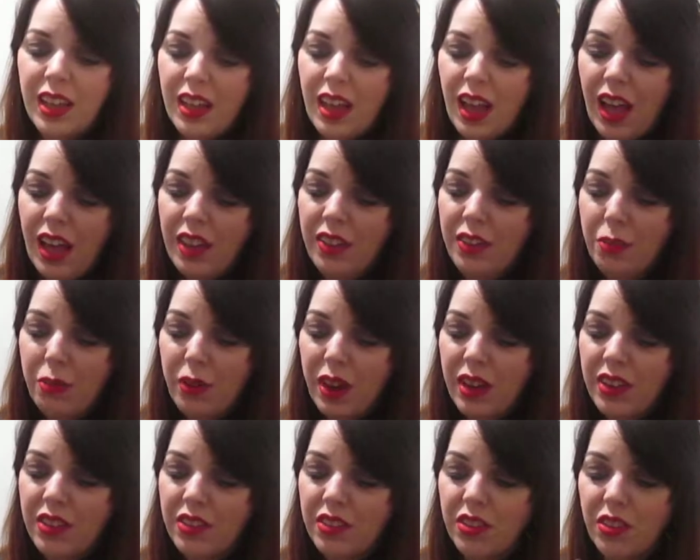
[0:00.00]
and the
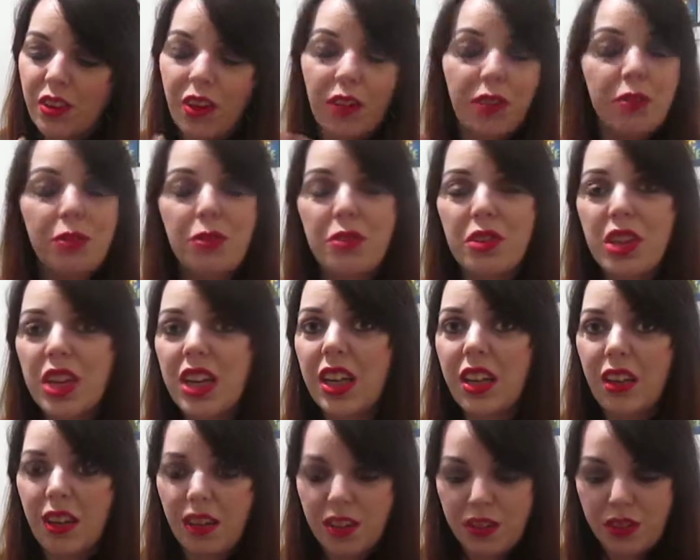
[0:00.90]
rest are
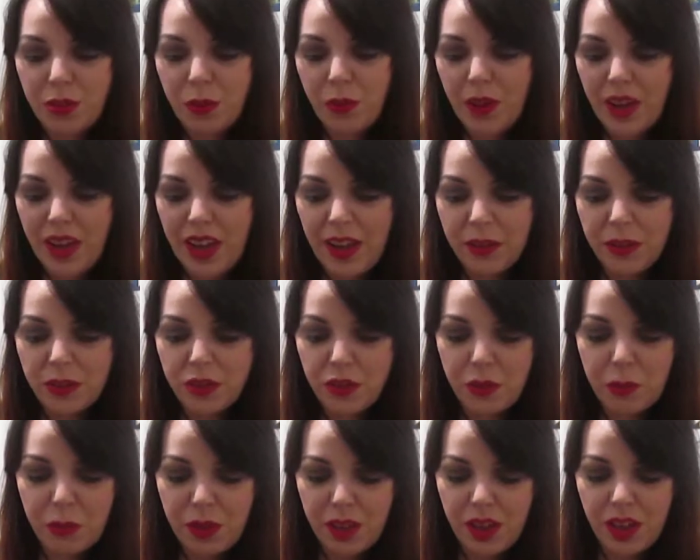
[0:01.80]
really on their way out
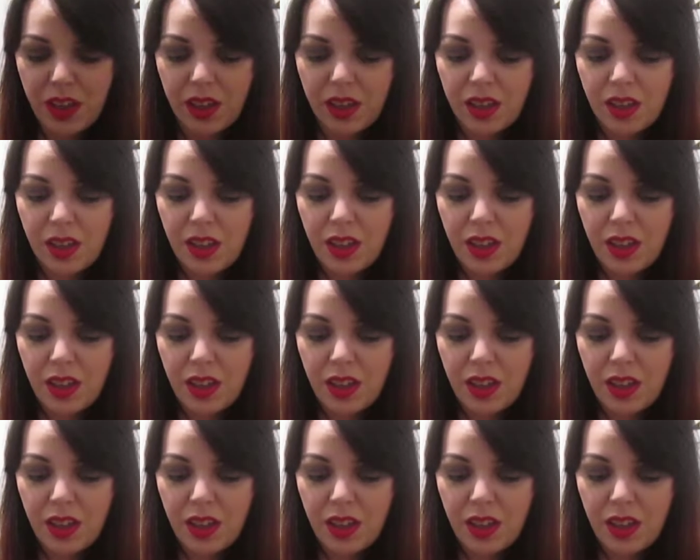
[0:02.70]
to being